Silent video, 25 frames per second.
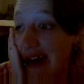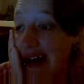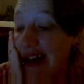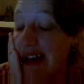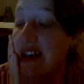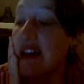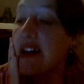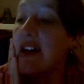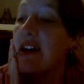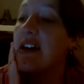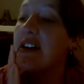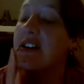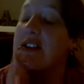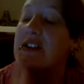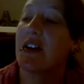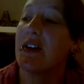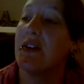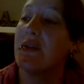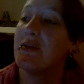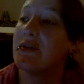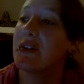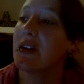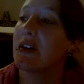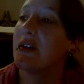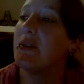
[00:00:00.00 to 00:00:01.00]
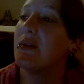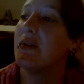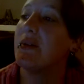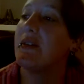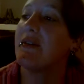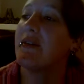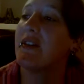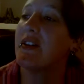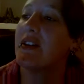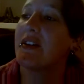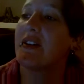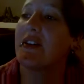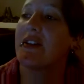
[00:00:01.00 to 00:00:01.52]
and I don't know
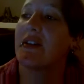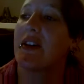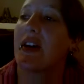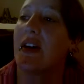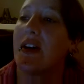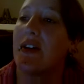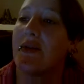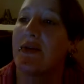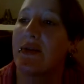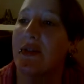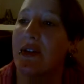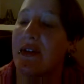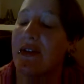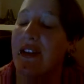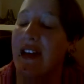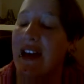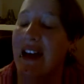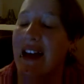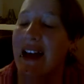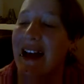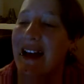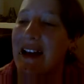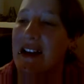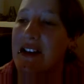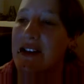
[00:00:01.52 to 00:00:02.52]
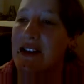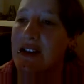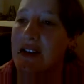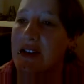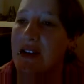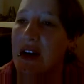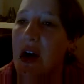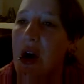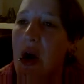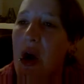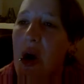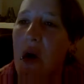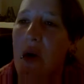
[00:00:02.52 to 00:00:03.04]
if I could go through
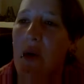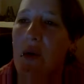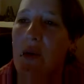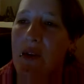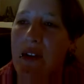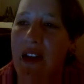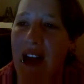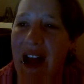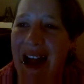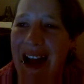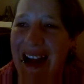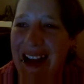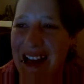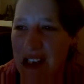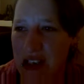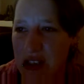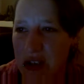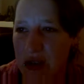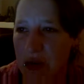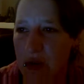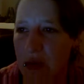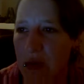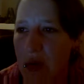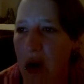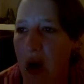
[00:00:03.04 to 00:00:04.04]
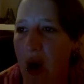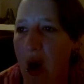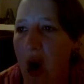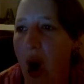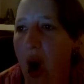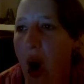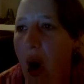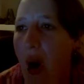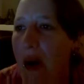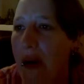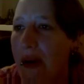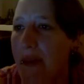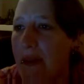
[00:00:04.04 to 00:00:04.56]
all that hassle
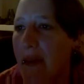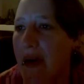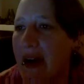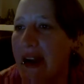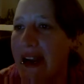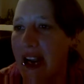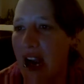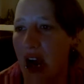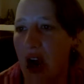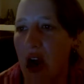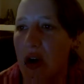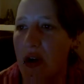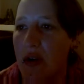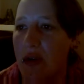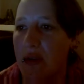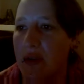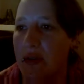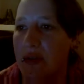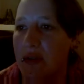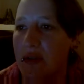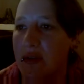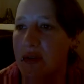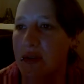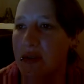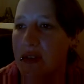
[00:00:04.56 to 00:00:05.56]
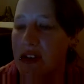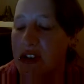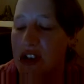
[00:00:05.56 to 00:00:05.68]
on my own